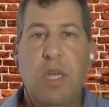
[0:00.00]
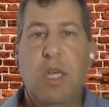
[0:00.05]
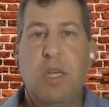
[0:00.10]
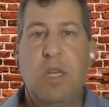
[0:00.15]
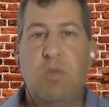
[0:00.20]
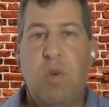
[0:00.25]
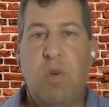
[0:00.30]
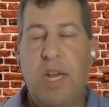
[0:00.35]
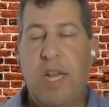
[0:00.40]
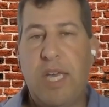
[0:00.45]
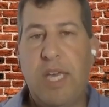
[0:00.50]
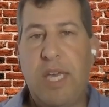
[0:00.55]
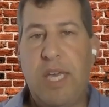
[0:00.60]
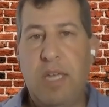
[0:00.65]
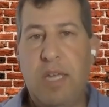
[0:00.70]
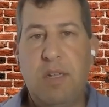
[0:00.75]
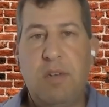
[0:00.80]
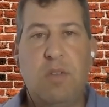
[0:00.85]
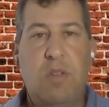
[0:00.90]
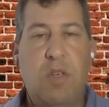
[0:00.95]
right? I
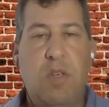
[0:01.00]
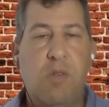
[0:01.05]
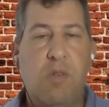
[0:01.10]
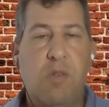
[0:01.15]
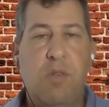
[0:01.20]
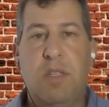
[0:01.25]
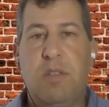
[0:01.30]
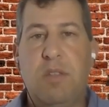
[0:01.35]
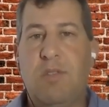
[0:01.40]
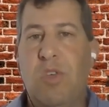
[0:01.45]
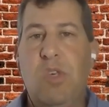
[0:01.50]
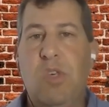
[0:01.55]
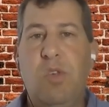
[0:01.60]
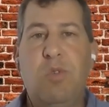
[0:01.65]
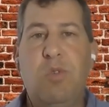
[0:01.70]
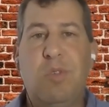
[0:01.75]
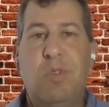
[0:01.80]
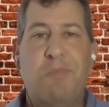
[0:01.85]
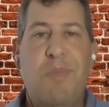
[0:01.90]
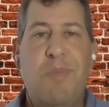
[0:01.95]
can't, to
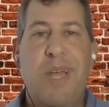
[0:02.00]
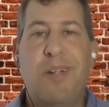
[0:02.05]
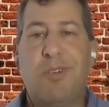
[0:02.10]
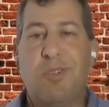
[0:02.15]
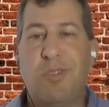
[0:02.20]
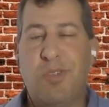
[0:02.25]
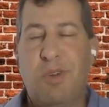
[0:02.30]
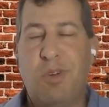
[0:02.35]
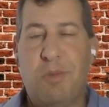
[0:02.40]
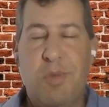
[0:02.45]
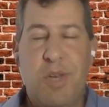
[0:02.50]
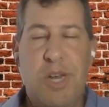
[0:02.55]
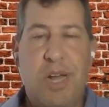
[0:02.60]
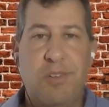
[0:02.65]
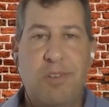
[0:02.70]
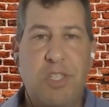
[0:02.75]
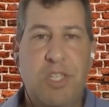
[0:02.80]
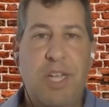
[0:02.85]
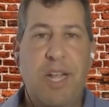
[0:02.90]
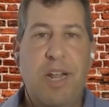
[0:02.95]
use medical
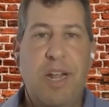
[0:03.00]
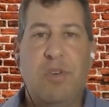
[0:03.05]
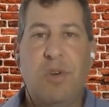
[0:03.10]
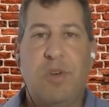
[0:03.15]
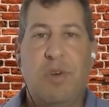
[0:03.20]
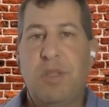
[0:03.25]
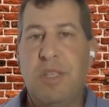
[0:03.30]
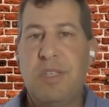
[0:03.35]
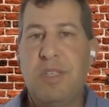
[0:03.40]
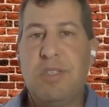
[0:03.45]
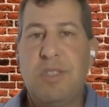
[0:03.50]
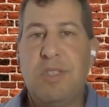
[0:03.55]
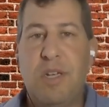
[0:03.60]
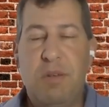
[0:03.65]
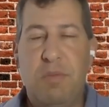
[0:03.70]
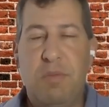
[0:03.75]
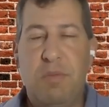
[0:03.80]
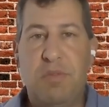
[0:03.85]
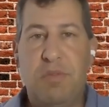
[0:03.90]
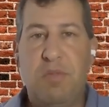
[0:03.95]
terminology, I've heard this
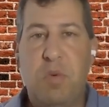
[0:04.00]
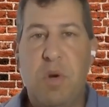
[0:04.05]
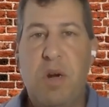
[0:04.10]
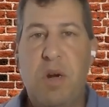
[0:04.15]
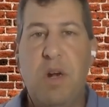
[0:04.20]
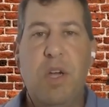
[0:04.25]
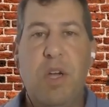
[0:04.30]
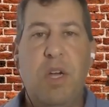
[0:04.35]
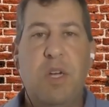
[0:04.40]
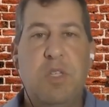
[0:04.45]
done before.